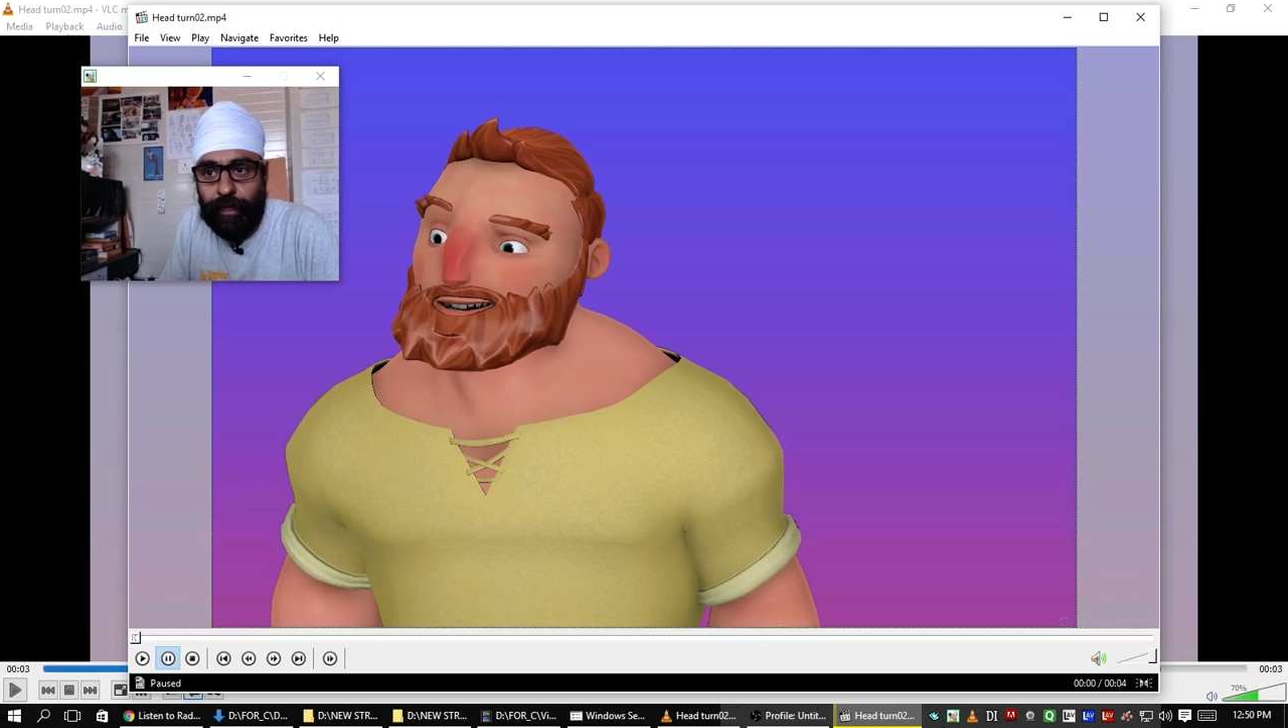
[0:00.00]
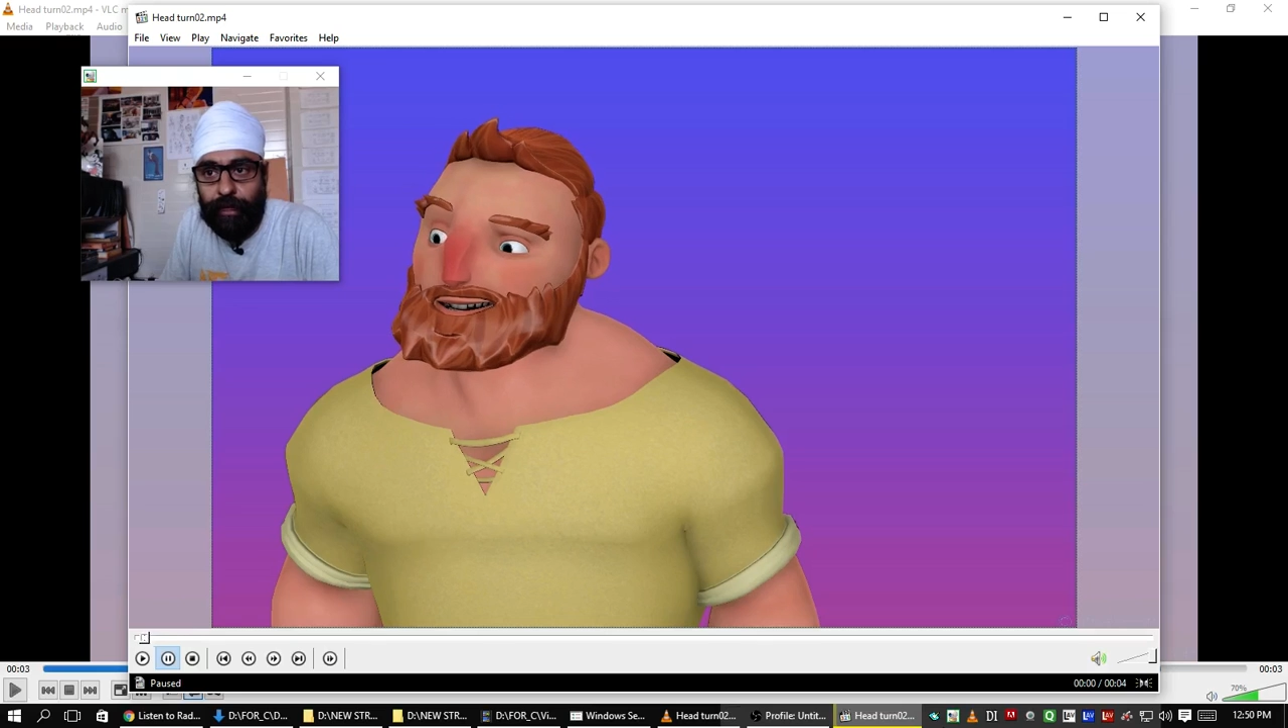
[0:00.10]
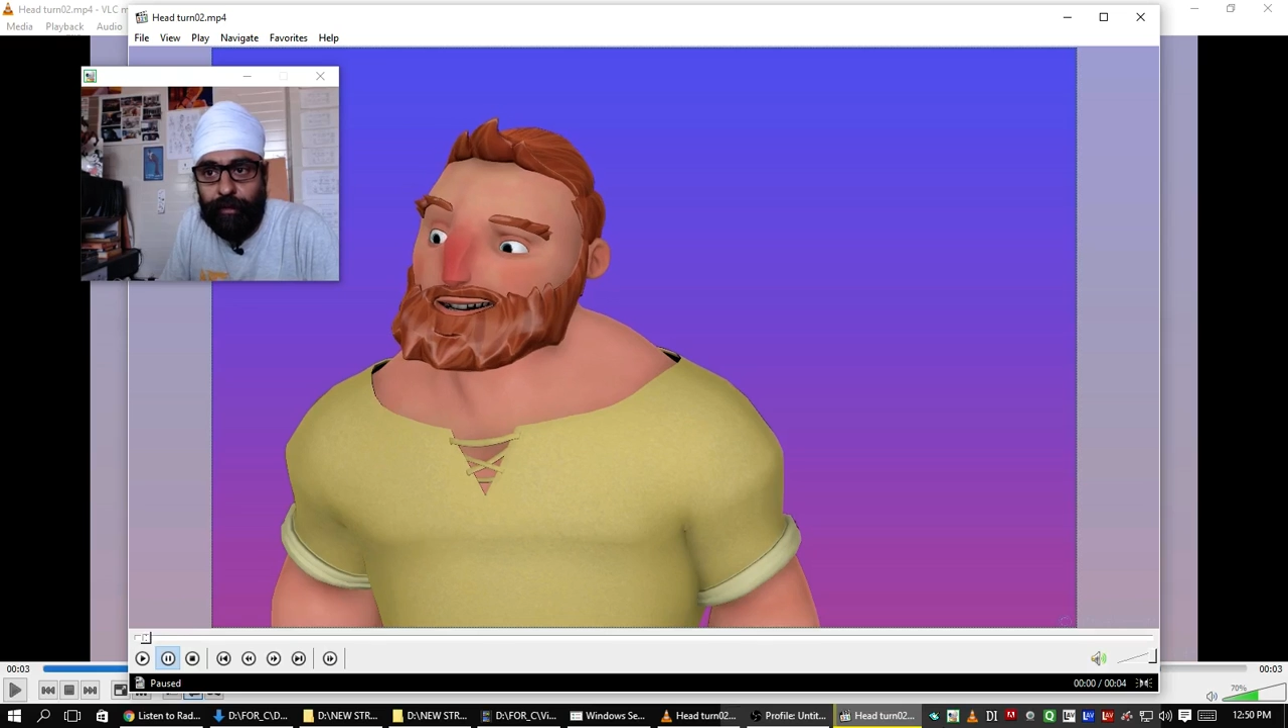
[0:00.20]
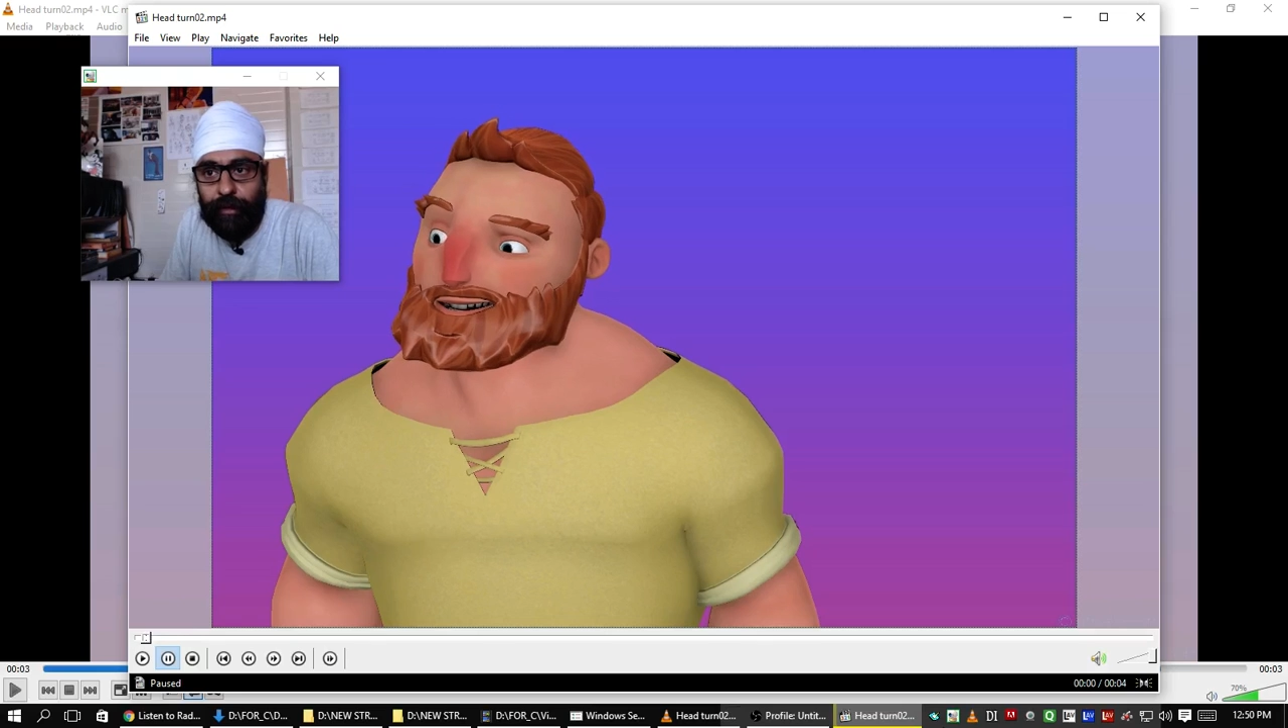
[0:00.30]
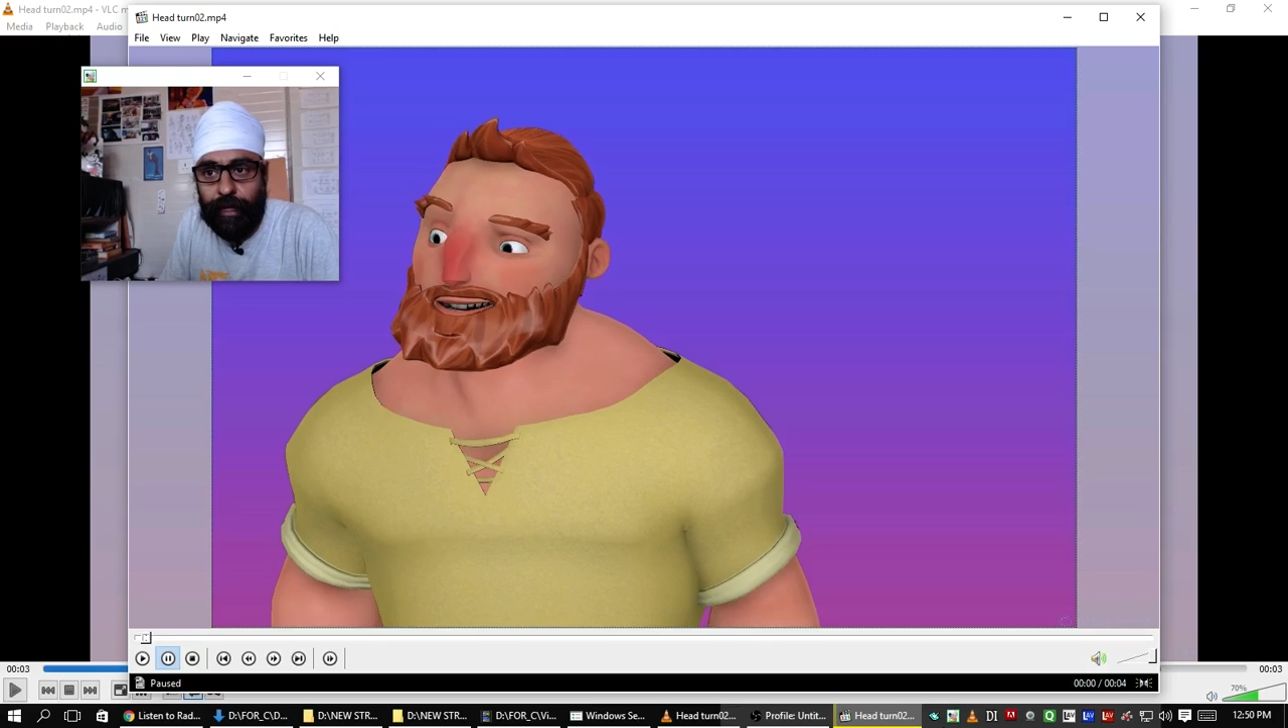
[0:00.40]

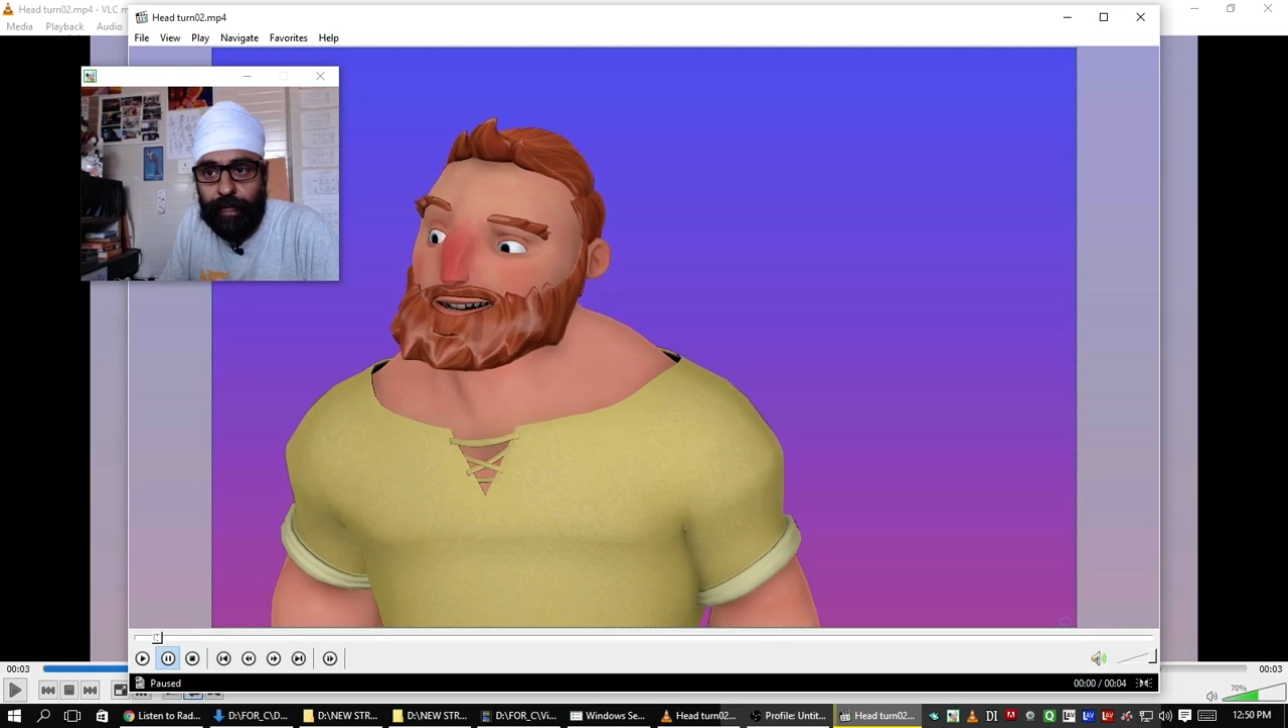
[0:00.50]
like